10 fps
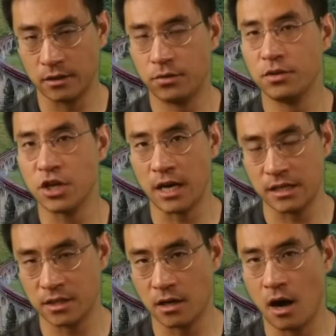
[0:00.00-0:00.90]
to the
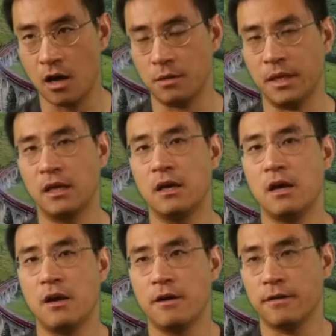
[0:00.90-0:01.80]
Chinese economy
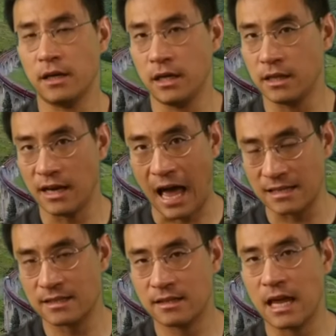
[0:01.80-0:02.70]
in the
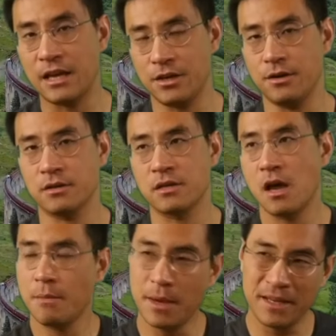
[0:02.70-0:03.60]
last 10 years.
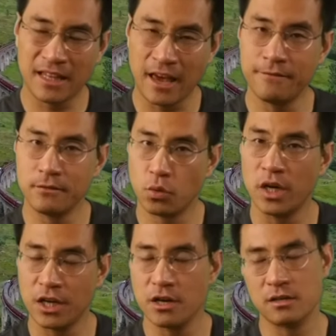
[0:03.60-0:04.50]
Maybe
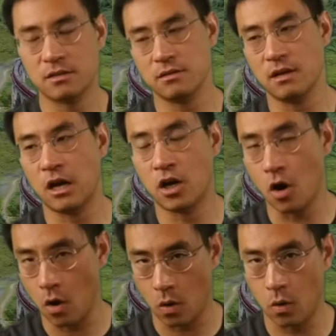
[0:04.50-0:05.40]
20 years
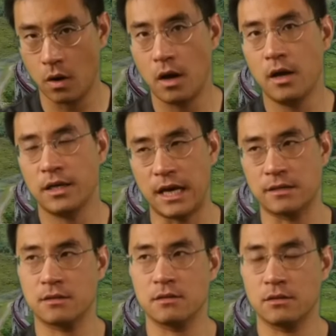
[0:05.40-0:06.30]
ago,
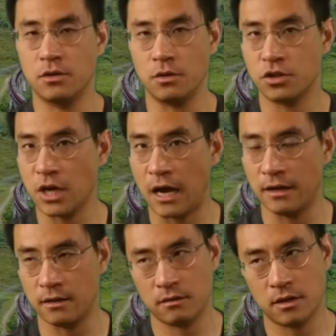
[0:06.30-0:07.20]
yes,
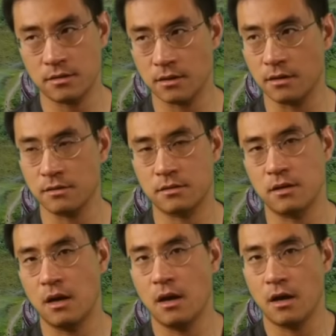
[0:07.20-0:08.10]
China considers
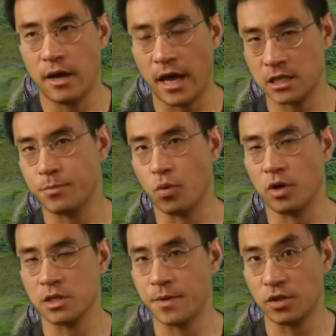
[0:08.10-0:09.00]
export,
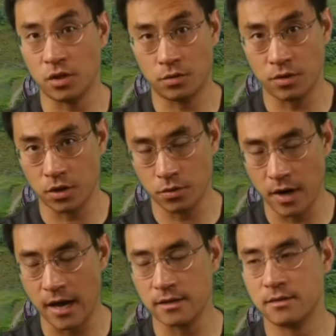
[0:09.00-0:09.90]
especially to the
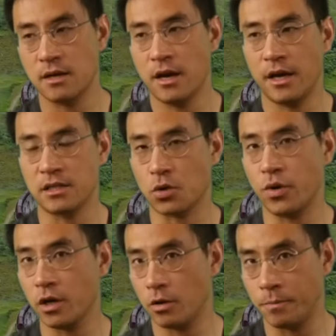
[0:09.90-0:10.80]
US, is a
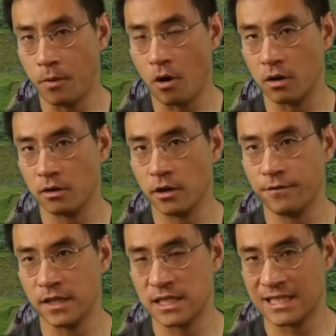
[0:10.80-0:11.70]
critical part
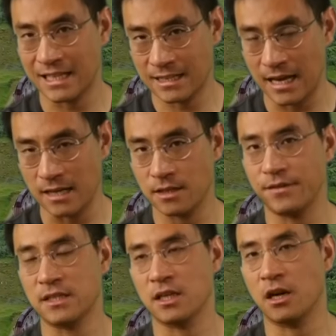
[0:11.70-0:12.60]
of its success,
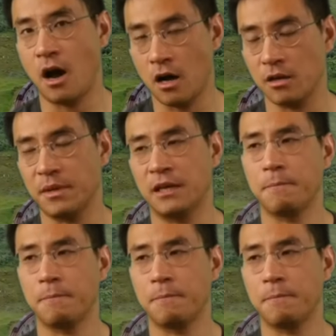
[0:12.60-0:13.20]
of its economy.